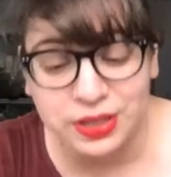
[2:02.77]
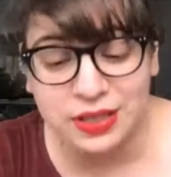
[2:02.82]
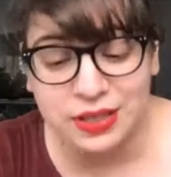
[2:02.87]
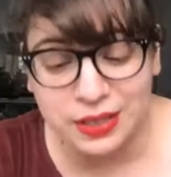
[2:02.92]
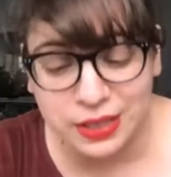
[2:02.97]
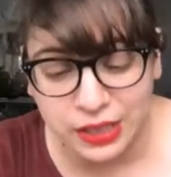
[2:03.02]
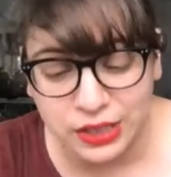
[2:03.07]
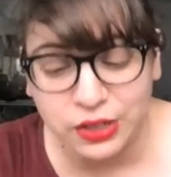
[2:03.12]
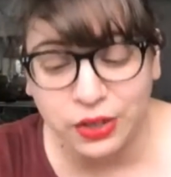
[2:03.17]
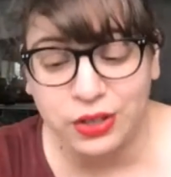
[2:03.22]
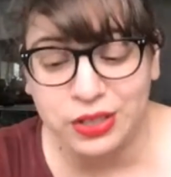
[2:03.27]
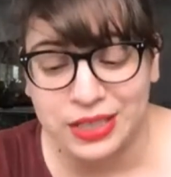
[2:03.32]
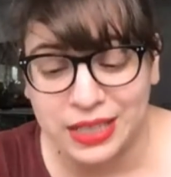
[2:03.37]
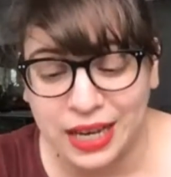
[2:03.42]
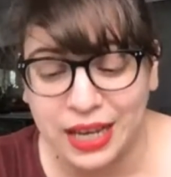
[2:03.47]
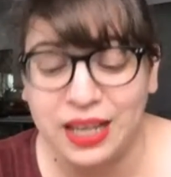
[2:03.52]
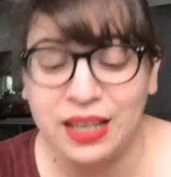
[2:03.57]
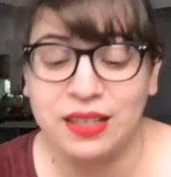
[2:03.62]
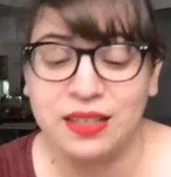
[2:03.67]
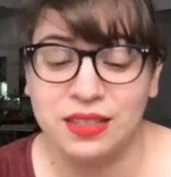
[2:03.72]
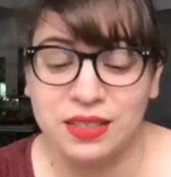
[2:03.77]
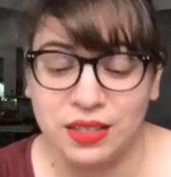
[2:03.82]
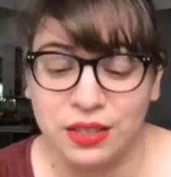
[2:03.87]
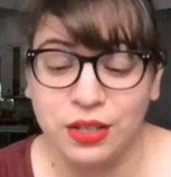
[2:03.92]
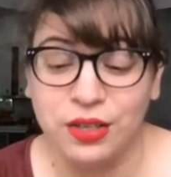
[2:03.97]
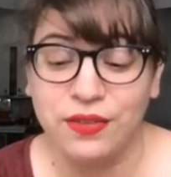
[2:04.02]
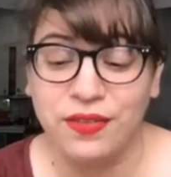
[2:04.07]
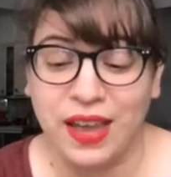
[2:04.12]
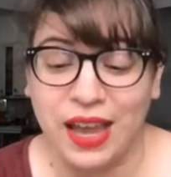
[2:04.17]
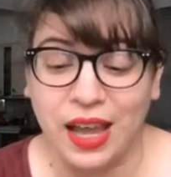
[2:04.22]
to dig all day and
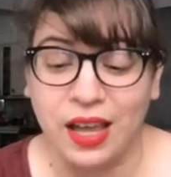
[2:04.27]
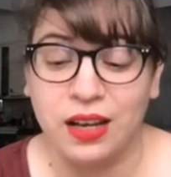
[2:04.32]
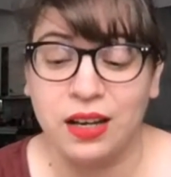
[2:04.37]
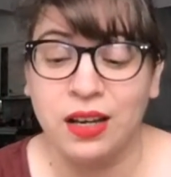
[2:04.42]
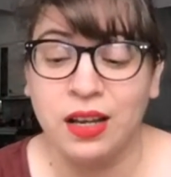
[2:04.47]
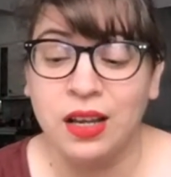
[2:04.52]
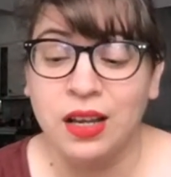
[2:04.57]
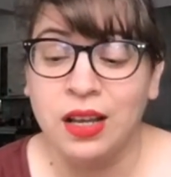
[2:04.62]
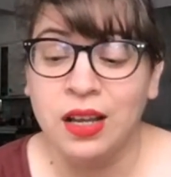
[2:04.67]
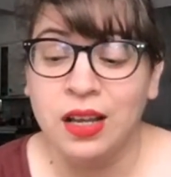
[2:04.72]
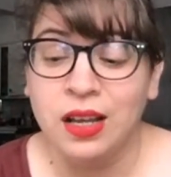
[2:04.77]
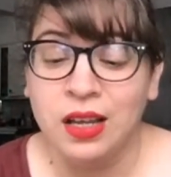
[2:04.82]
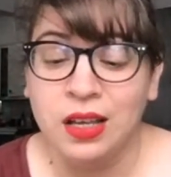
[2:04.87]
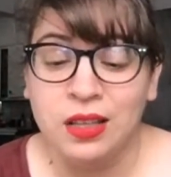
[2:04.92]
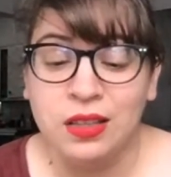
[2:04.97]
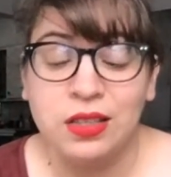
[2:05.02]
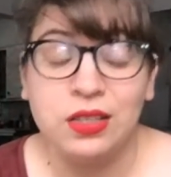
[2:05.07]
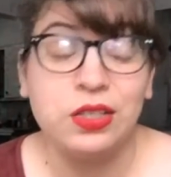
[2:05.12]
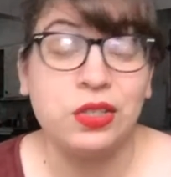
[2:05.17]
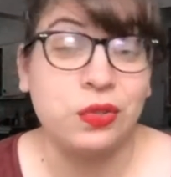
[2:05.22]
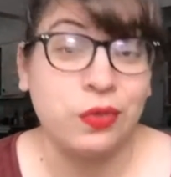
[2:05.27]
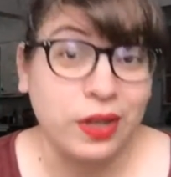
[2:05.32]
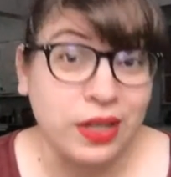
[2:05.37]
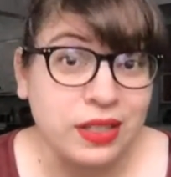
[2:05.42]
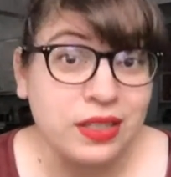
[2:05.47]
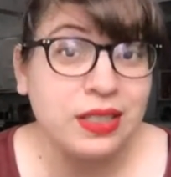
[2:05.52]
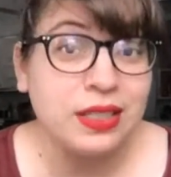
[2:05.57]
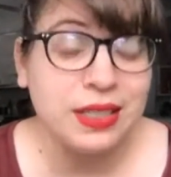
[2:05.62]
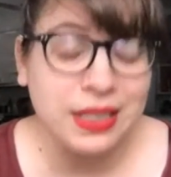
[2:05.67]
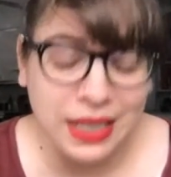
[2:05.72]
still have had the
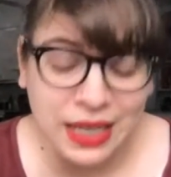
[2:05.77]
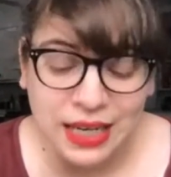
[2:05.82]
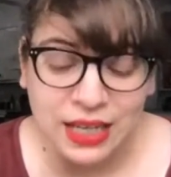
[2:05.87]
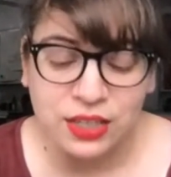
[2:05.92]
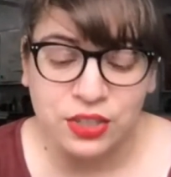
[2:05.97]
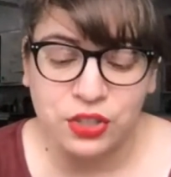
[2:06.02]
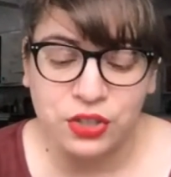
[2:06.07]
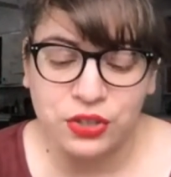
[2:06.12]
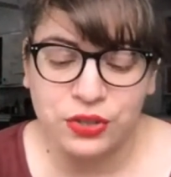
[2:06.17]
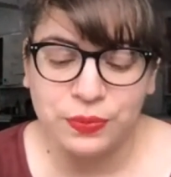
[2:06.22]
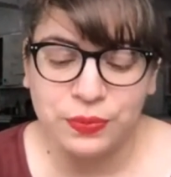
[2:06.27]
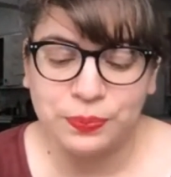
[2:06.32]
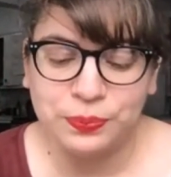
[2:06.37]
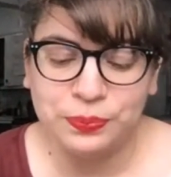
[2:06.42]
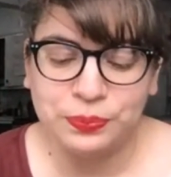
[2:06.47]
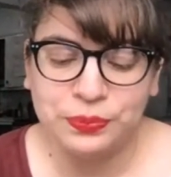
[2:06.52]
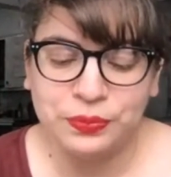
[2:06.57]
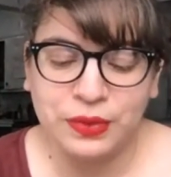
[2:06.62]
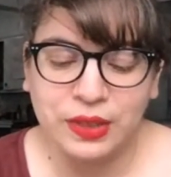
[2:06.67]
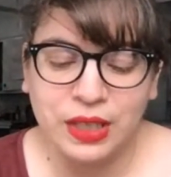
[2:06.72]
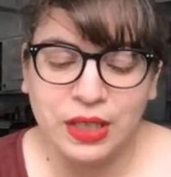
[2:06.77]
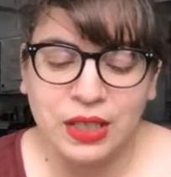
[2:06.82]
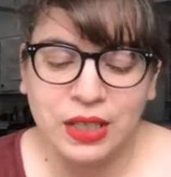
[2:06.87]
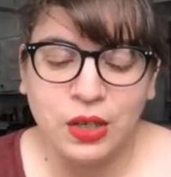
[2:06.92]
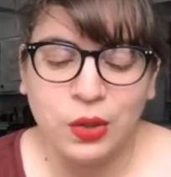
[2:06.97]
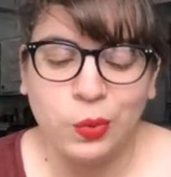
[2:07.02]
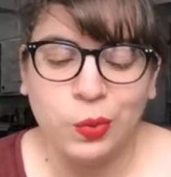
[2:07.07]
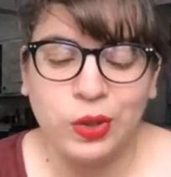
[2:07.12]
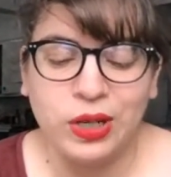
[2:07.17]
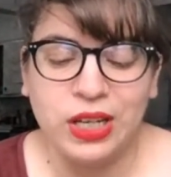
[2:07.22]
strength to teach.
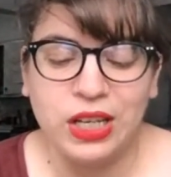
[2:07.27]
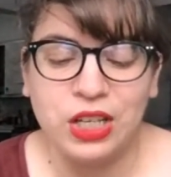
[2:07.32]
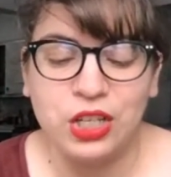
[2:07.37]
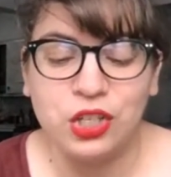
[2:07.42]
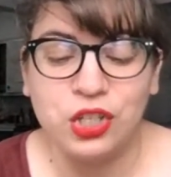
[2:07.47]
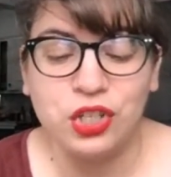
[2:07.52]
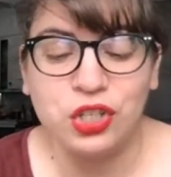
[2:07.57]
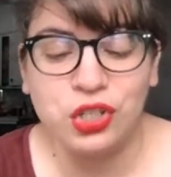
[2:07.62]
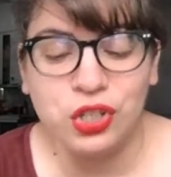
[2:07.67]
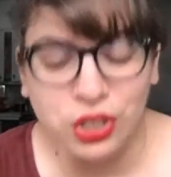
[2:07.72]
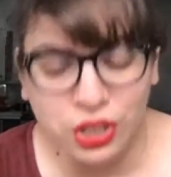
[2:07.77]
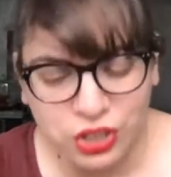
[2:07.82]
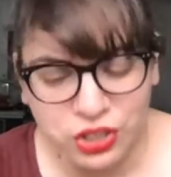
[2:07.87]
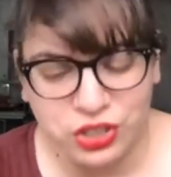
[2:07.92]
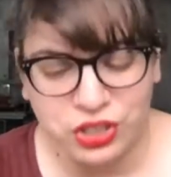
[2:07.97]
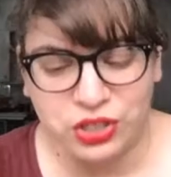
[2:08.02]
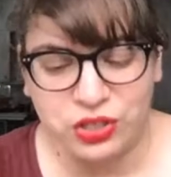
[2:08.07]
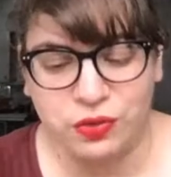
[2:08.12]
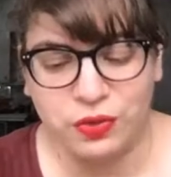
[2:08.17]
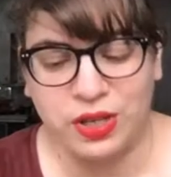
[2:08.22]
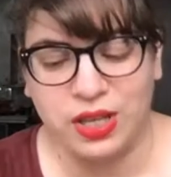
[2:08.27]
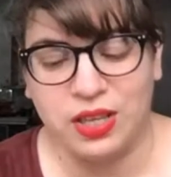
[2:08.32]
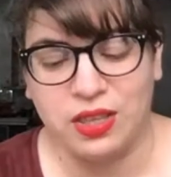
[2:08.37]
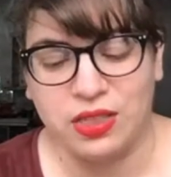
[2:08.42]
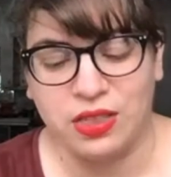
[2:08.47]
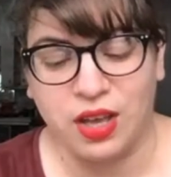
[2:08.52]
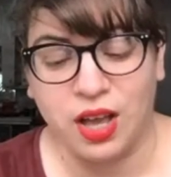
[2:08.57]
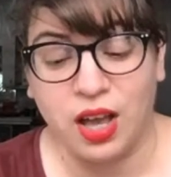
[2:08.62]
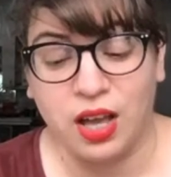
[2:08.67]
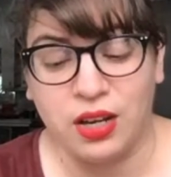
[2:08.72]
What he should do, he
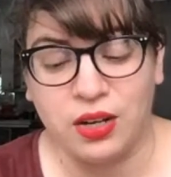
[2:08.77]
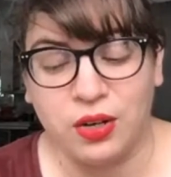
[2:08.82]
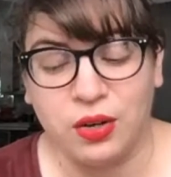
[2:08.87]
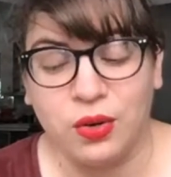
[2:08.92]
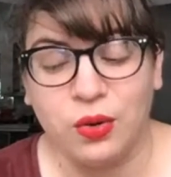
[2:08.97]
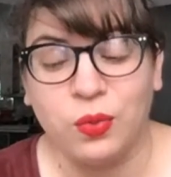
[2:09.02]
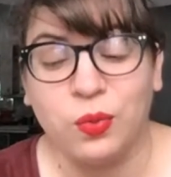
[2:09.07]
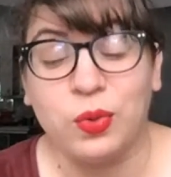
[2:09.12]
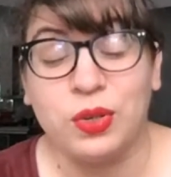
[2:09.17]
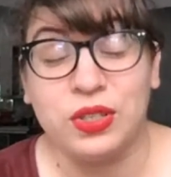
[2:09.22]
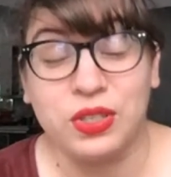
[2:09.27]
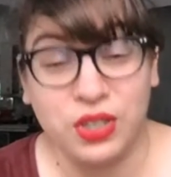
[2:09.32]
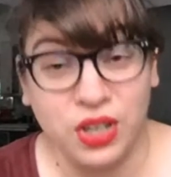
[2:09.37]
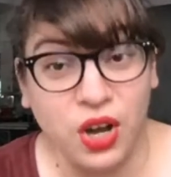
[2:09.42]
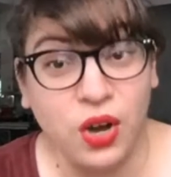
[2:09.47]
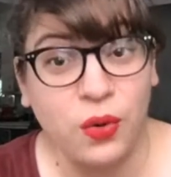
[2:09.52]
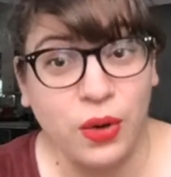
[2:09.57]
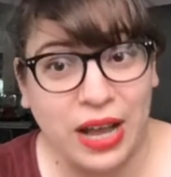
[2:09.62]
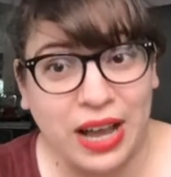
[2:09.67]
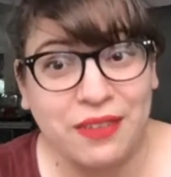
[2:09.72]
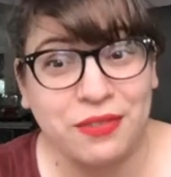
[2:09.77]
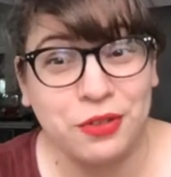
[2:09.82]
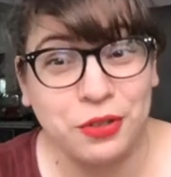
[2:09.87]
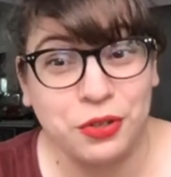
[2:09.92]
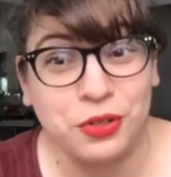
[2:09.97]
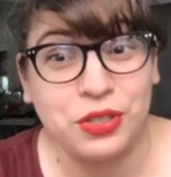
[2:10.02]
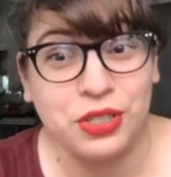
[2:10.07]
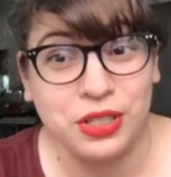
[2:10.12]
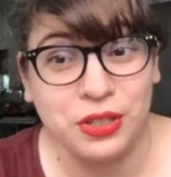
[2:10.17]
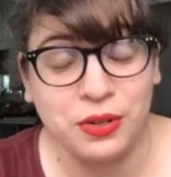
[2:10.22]
thought, was go
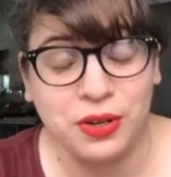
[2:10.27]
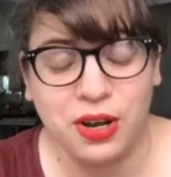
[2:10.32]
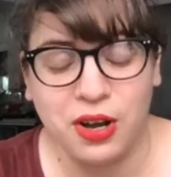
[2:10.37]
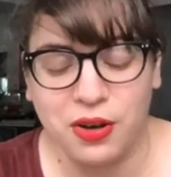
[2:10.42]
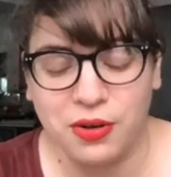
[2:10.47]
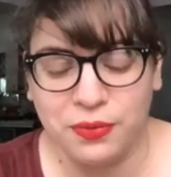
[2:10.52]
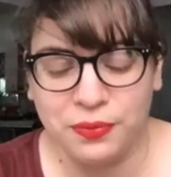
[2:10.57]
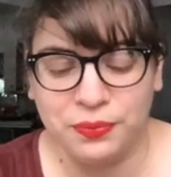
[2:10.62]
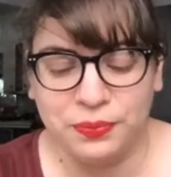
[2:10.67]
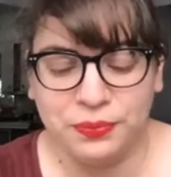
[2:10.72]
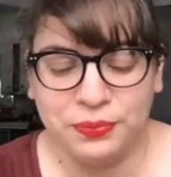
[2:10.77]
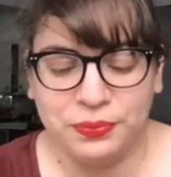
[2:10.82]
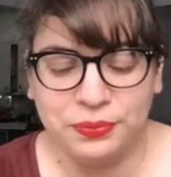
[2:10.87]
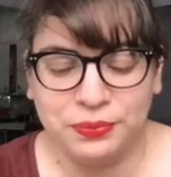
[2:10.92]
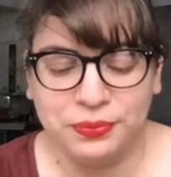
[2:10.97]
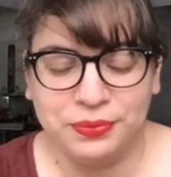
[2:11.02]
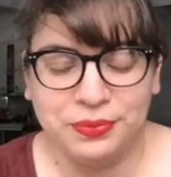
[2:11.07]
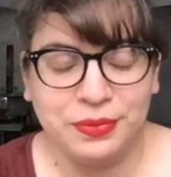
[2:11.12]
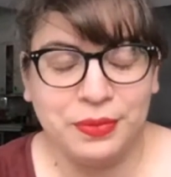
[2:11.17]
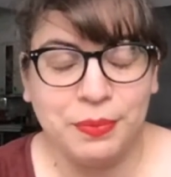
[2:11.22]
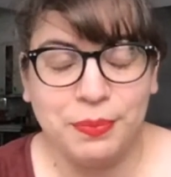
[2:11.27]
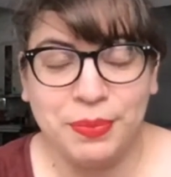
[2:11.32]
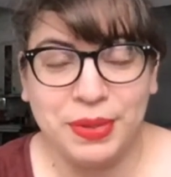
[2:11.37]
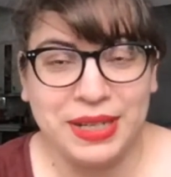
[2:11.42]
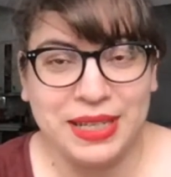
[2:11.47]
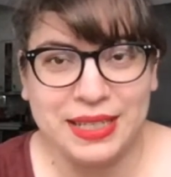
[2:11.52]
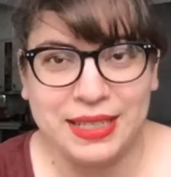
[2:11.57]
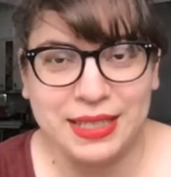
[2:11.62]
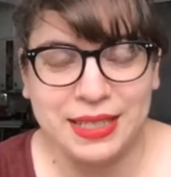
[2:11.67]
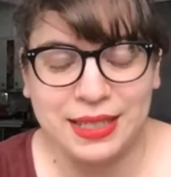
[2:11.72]
after Zero.
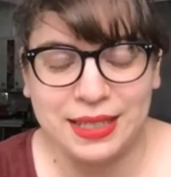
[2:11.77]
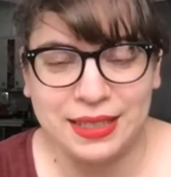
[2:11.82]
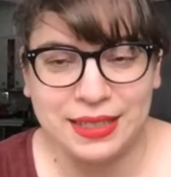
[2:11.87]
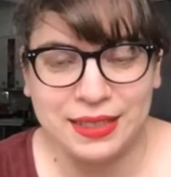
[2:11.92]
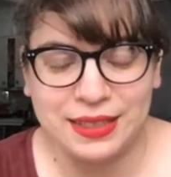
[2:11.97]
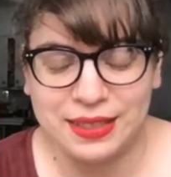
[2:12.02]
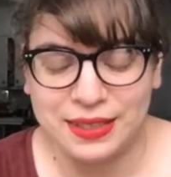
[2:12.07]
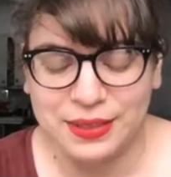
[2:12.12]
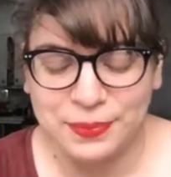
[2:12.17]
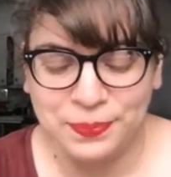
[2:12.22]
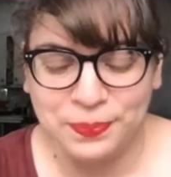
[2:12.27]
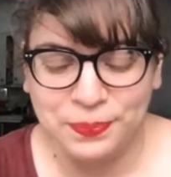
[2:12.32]
But he didn't.